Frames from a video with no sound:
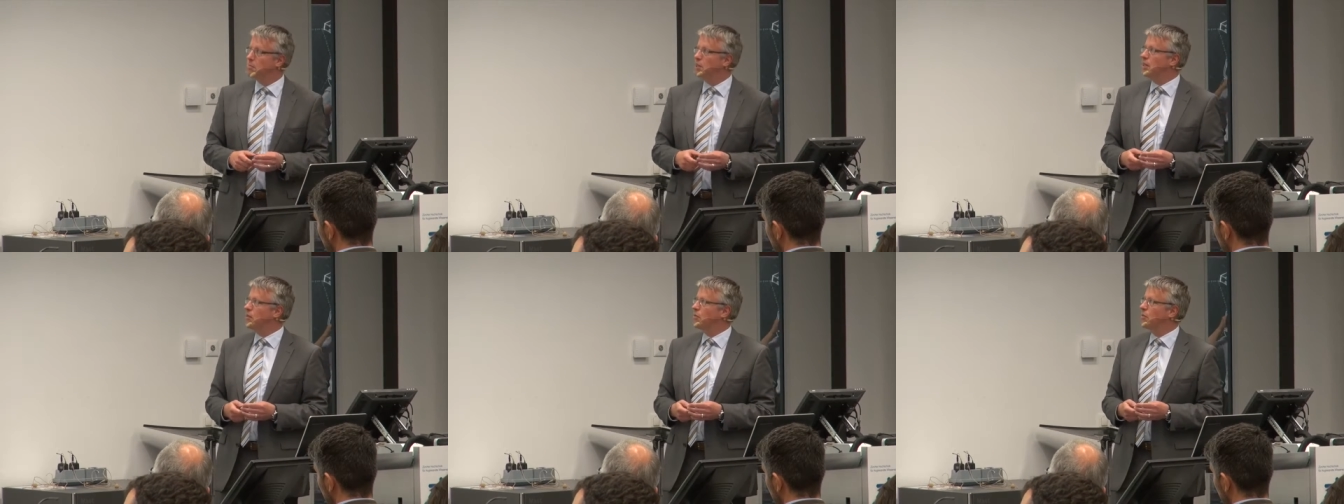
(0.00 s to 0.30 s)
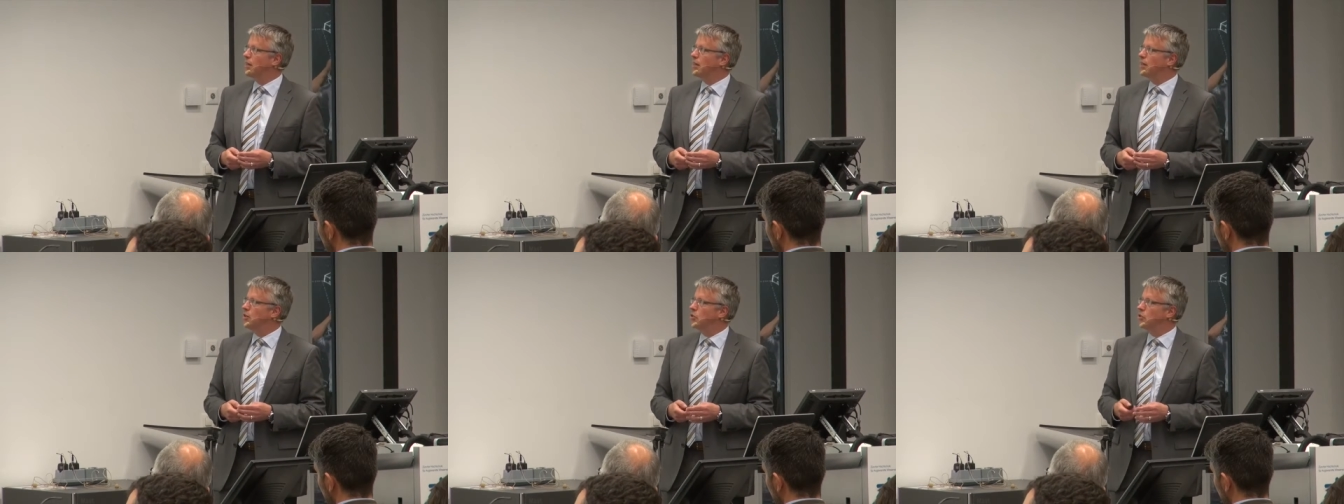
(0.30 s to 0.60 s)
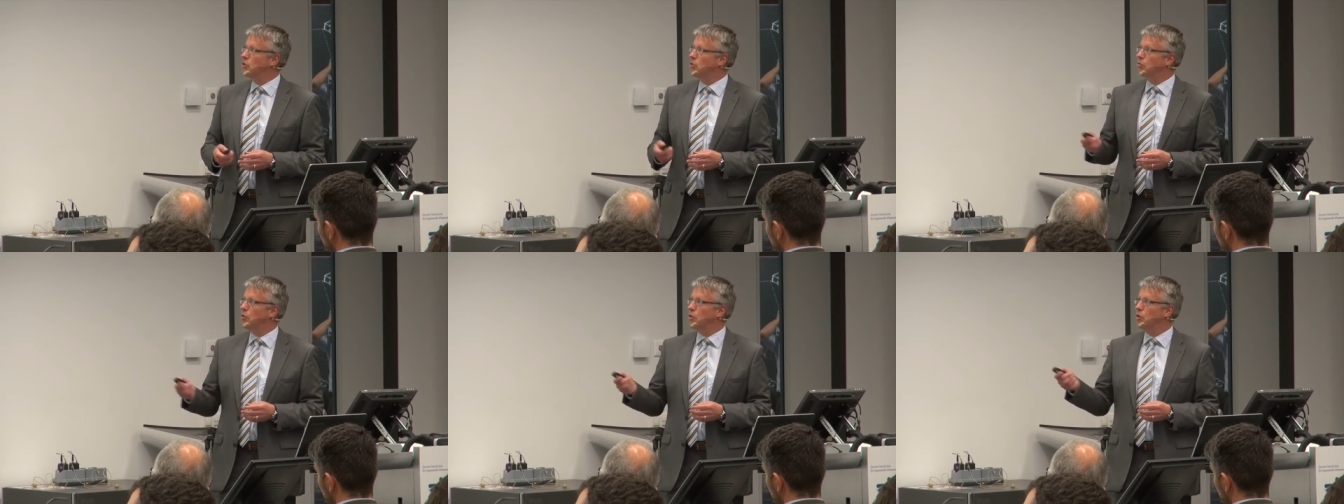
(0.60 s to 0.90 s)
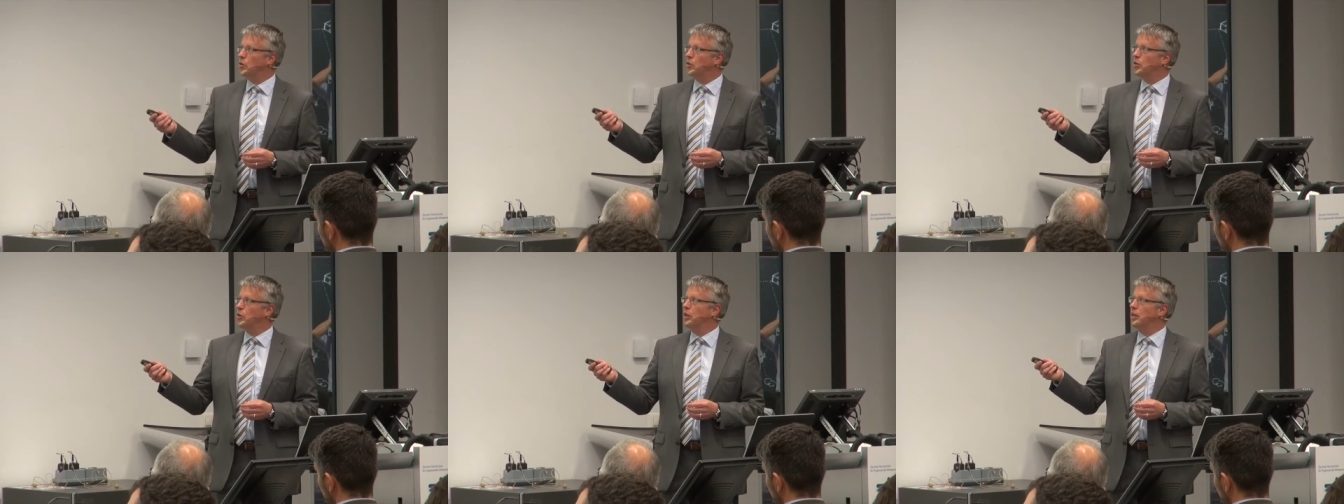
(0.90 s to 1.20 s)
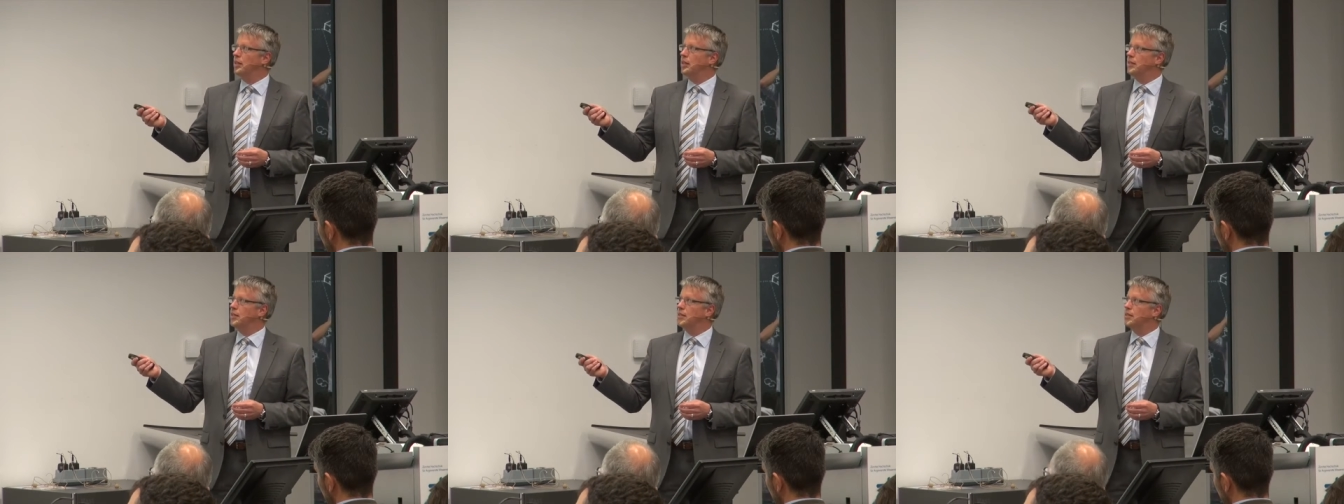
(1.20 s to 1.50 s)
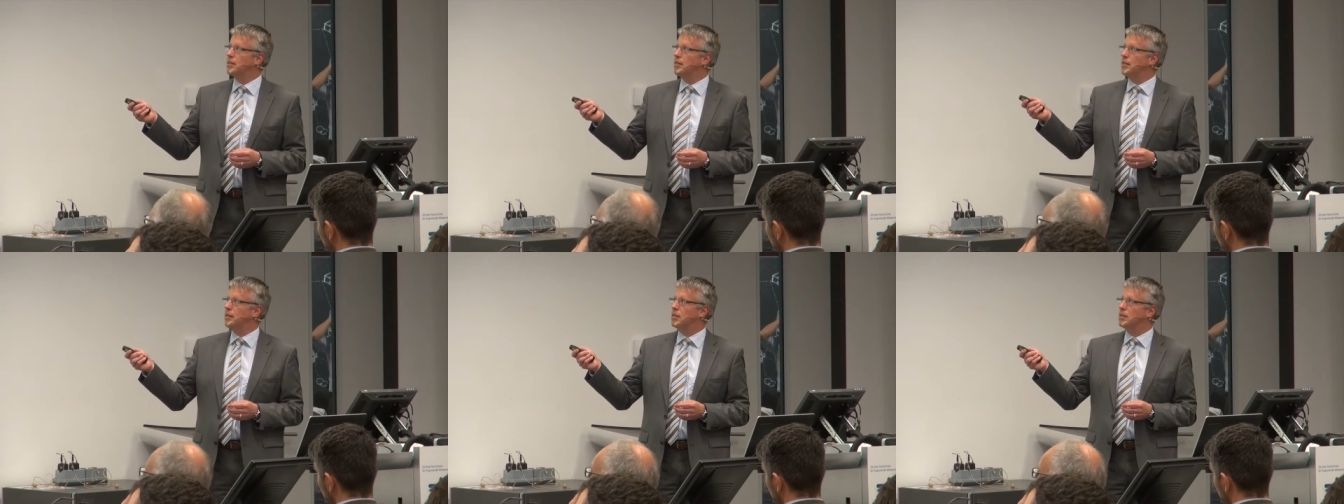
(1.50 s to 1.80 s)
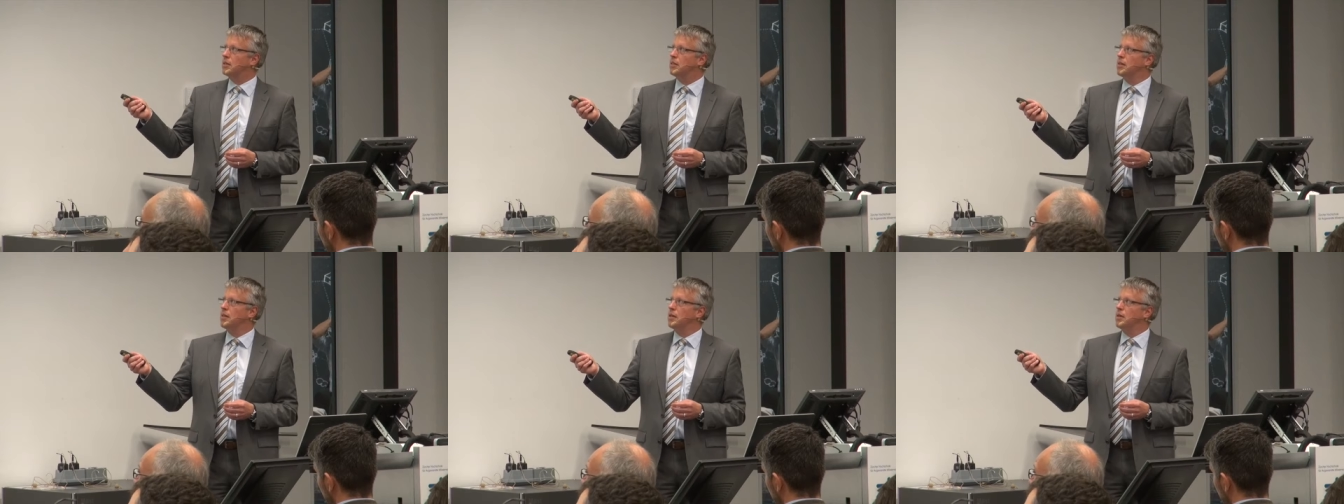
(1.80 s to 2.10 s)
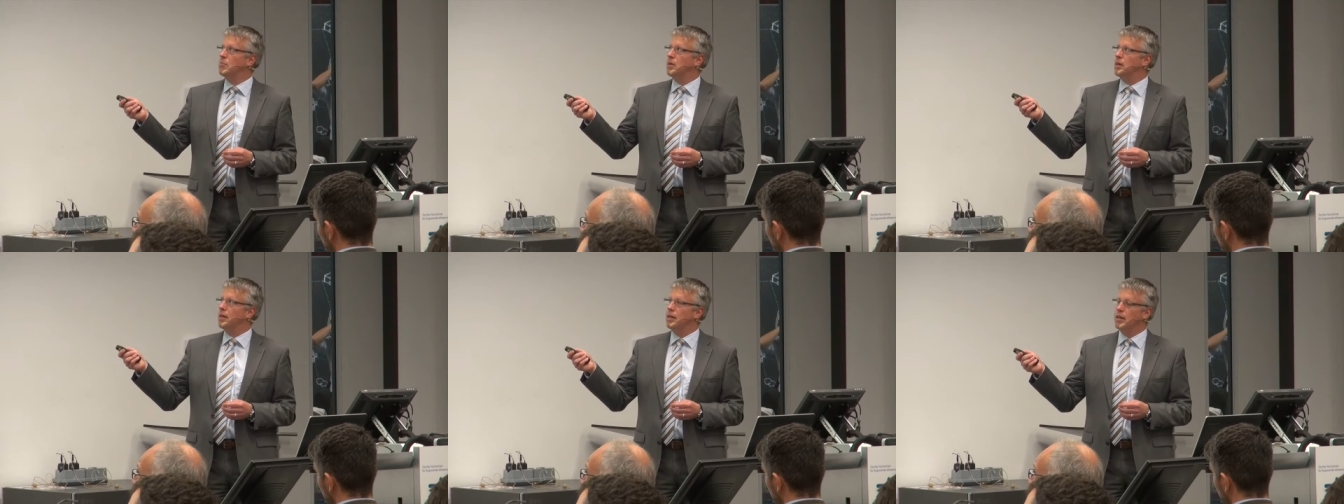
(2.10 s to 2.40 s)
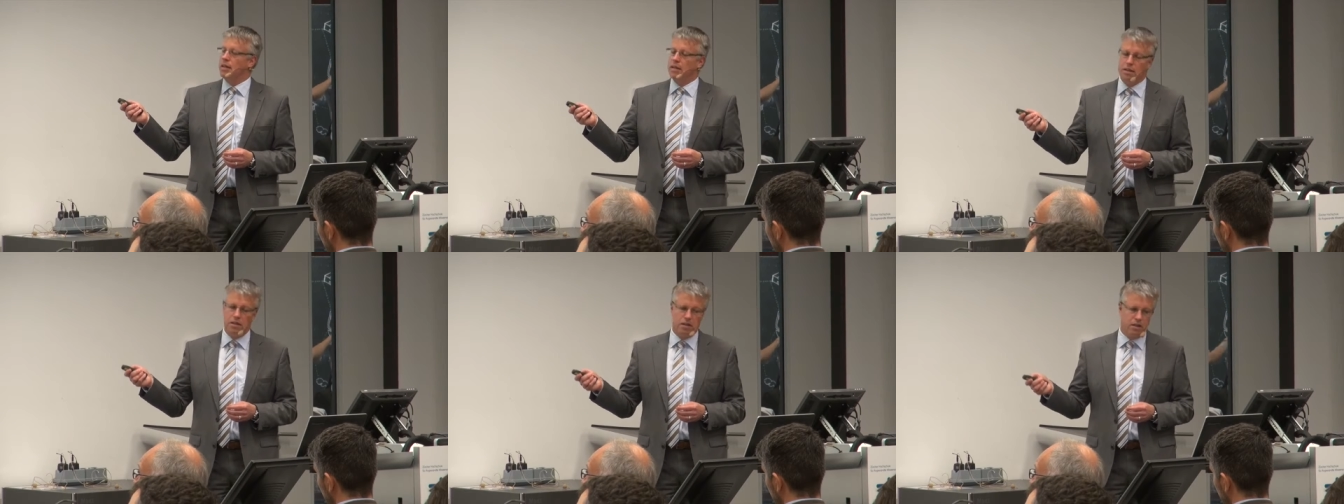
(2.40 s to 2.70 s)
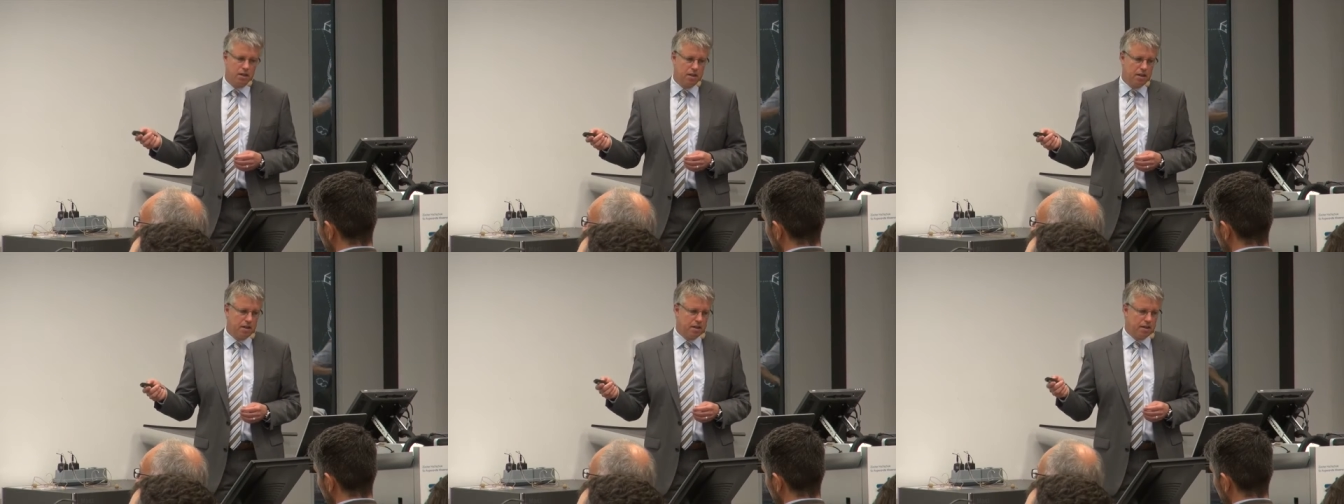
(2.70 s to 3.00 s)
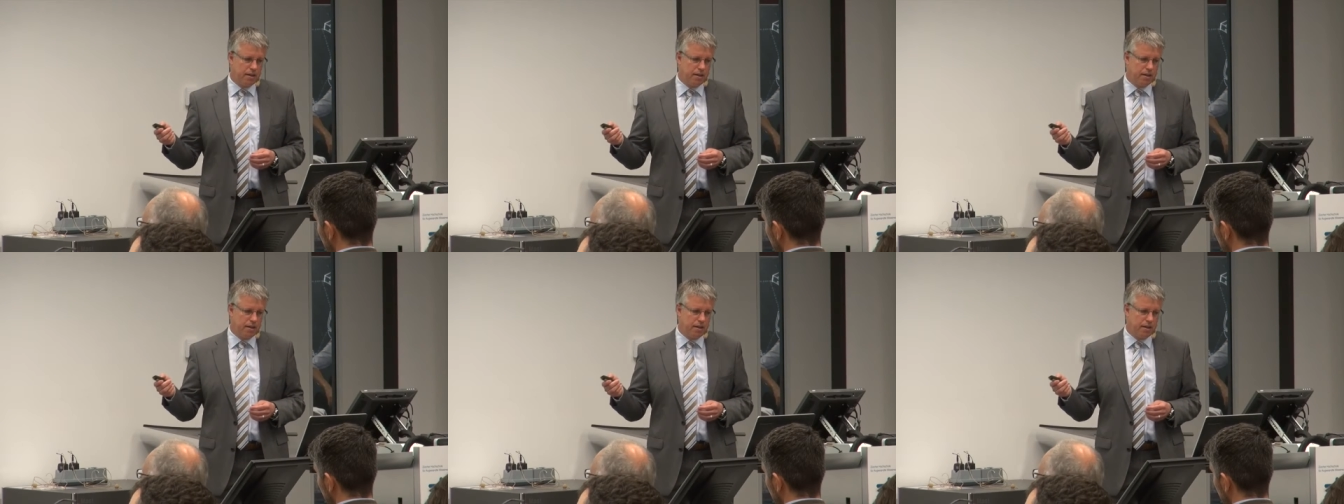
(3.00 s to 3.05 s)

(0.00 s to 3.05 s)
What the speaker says: big value of oil is that by